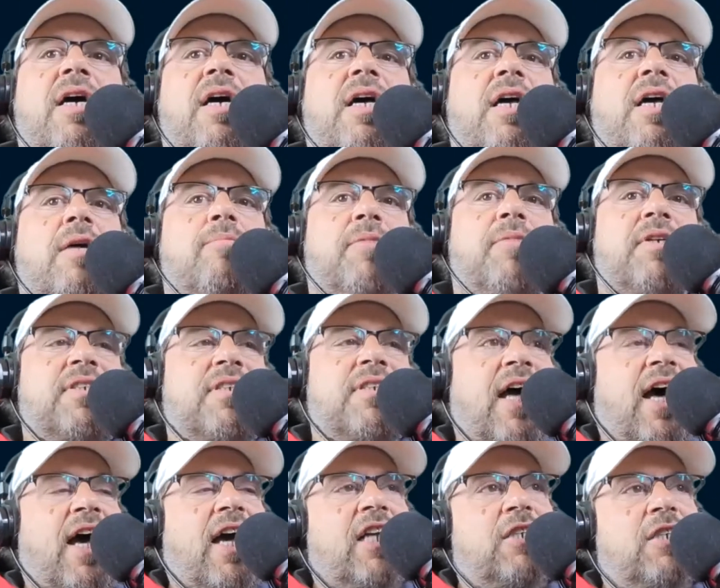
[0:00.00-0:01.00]

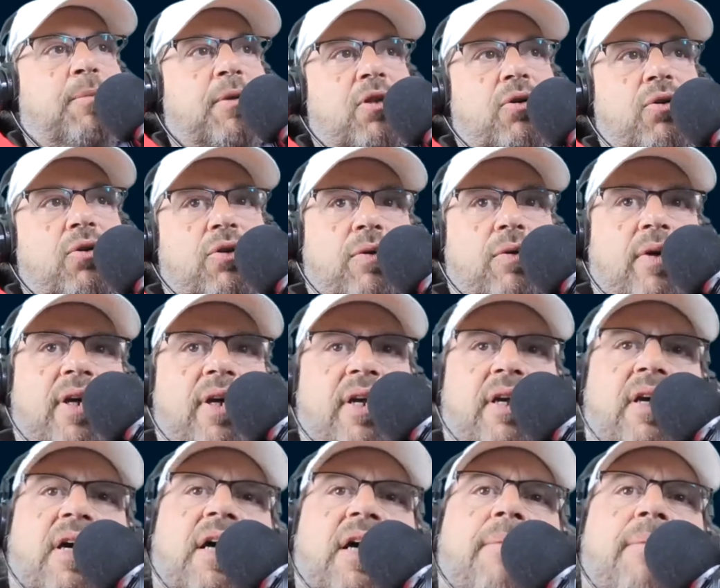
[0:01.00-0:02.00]
besides balloonery.
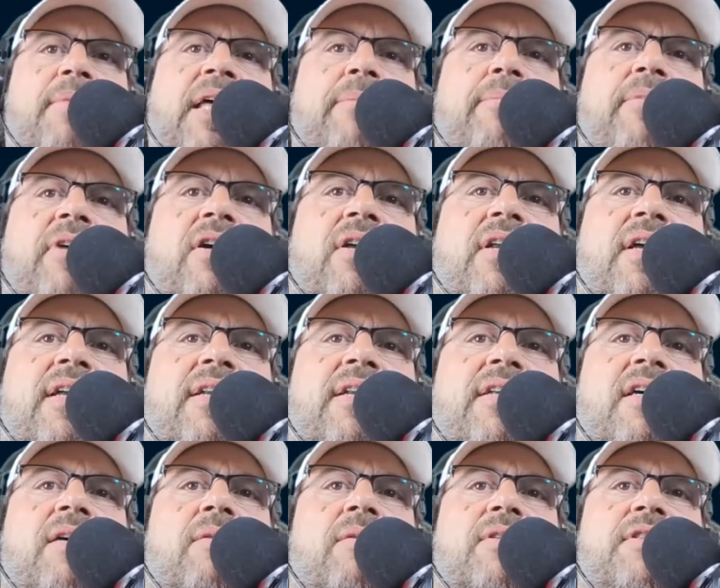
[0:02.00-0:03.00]
That'd be a good
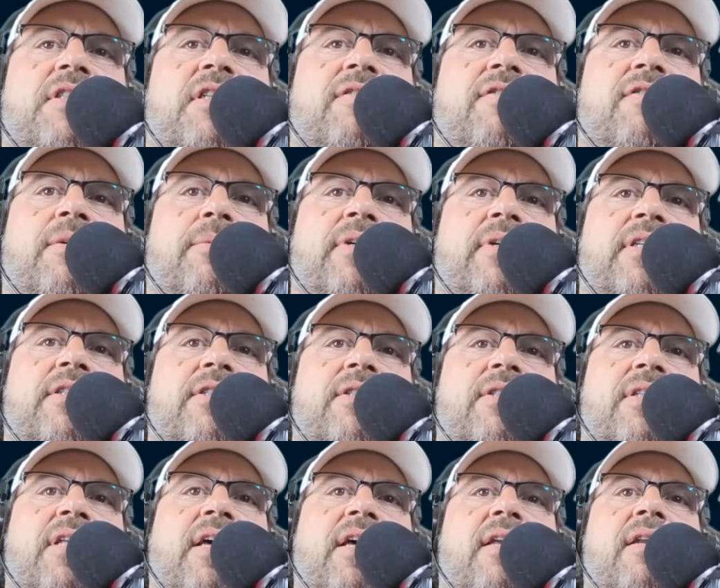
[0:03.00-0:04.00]
idea. We'll see if someone can do
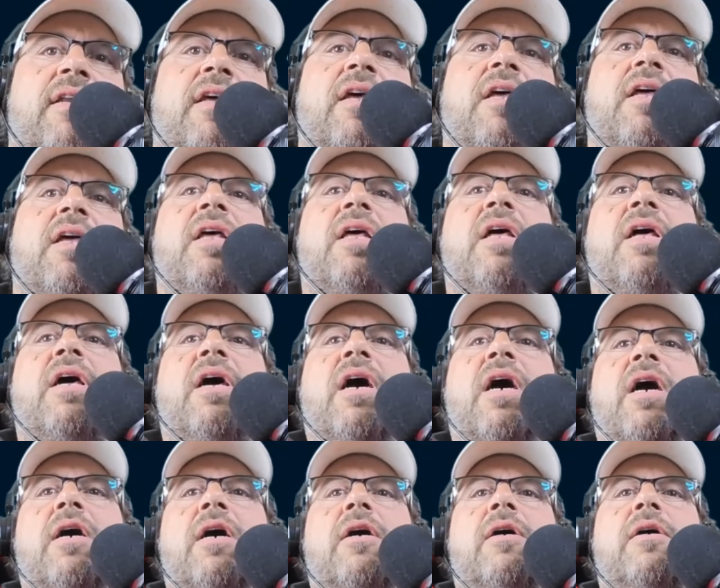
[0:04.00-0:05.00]
that.
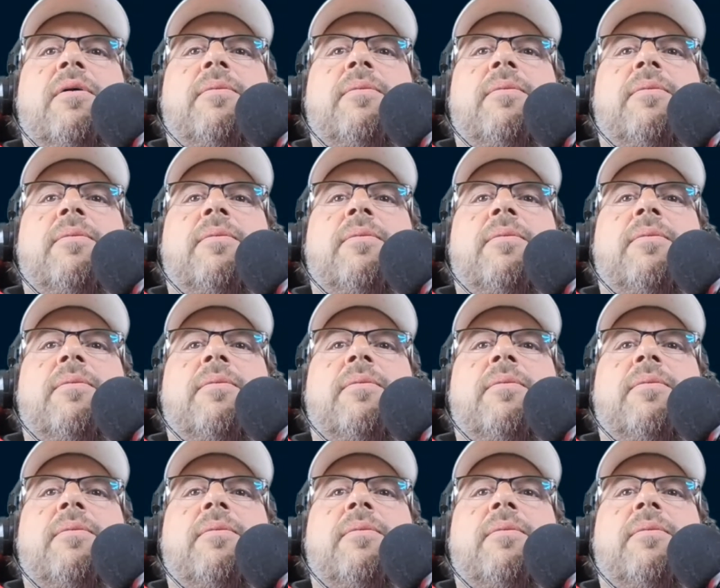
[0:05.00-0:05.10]
How